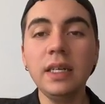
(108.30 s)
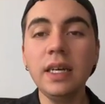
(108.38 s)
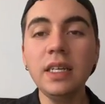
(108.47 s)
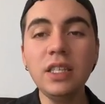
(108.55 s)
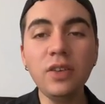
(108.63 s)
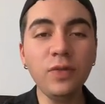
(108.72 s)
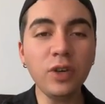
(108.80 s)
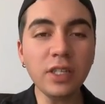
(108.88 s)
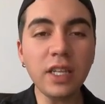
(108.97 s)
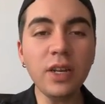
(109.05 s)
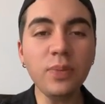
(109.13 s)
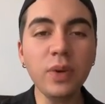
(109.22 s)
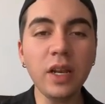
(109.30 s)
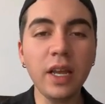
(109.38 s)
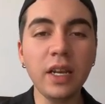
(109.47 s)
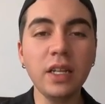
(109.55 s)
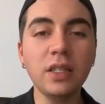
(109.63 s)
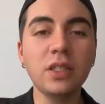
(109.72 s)
is inversely
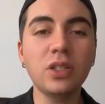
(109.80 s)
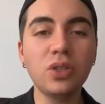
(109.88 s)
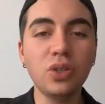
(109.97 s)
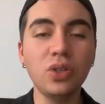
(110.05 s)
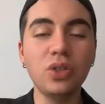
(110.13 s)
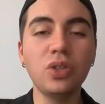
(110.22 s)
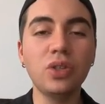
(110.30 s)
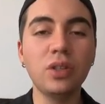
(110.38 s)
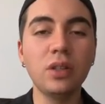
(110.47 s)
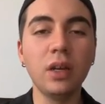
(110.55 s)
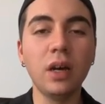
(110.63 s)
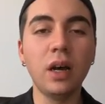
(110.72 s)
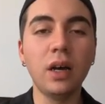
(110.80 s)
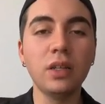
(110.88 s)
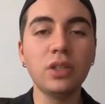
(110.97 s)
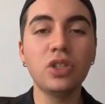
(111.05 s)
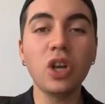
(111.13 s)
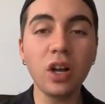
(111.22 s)
related to
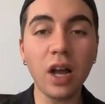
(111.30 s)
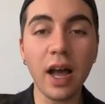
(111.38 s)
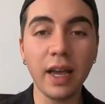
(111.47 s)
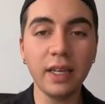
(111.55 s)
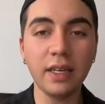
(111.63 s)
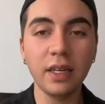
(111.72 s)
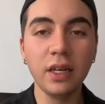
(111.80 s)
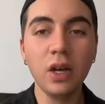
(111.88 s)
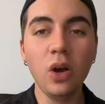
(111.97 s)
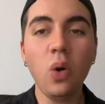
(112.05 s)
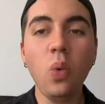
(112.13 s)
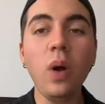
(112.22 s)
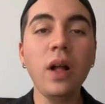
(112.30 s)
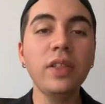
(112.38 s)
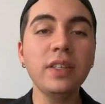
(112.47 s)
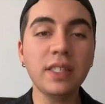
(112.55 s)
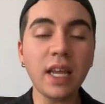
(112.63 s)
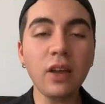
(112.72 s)
tongue height, while
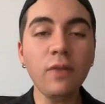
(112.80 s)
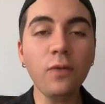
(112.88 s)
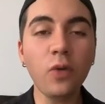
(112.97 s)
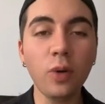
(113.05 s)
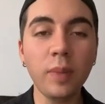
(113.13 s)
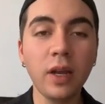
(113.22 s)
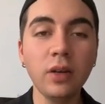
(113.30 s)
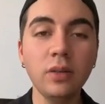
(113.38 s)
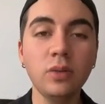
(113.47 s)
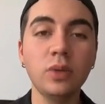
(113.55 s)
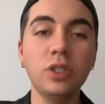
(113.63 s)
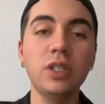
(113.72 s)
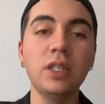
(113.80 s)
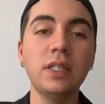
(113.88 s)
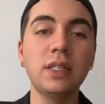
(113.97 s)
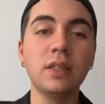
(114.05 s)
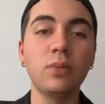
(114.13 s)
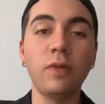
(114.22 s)
the second formant, which
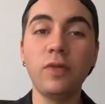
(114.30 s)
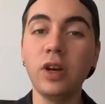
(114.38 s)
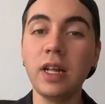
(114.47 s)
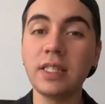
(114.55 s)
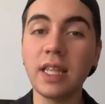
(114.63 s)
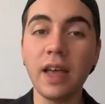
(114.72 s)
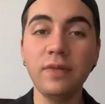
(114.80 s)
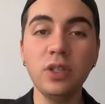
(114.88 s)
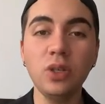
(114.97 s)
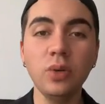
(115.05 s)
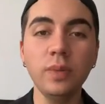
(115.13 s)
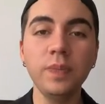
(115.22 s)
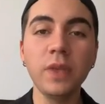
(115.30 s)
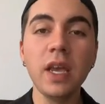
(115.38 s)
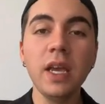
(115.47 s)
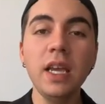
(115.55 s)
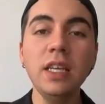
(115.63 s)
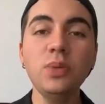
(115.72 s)
is referred as F2,
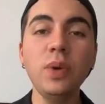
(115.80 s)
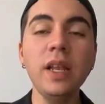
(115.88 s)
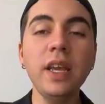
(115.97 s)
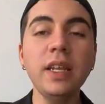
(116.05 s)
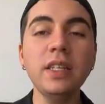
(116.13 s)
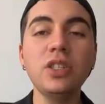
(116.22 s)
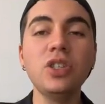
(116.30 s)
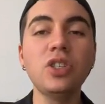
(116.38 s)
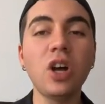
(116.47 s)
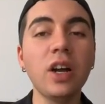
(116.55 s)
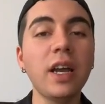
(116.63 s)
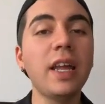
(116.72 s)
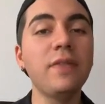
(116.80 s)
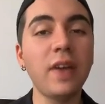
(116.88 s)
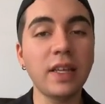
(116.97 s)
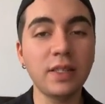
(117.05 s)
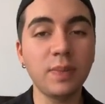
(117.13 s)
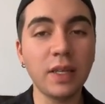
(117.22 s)
is related to tongue
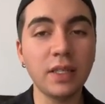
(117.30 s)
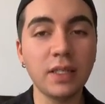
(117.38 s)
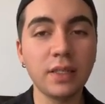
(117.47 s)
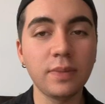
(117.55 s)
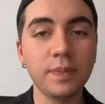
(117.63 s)
advancement.